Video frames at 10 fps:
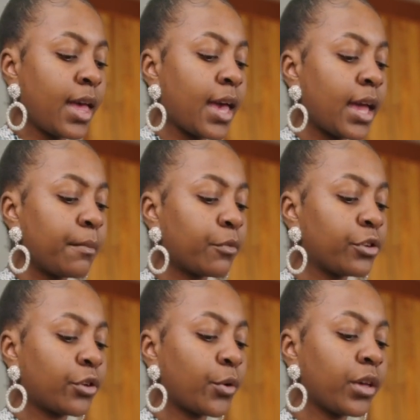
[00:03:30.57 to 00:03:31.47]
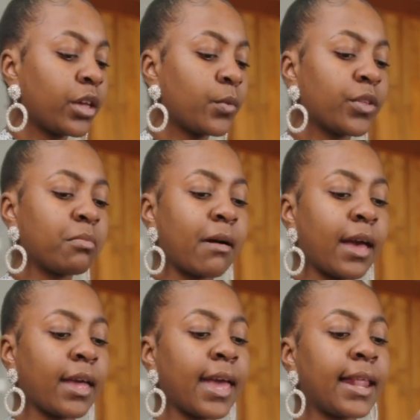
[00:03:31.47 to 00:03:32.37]
and I'm gonna go in with
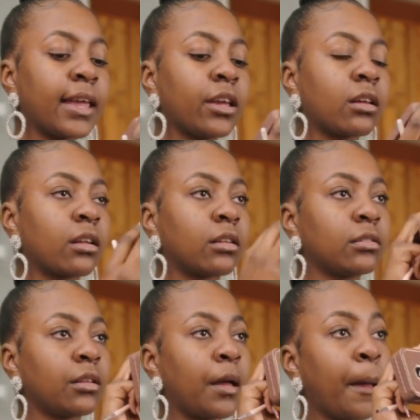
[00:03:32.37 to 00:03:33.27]
my LA Girl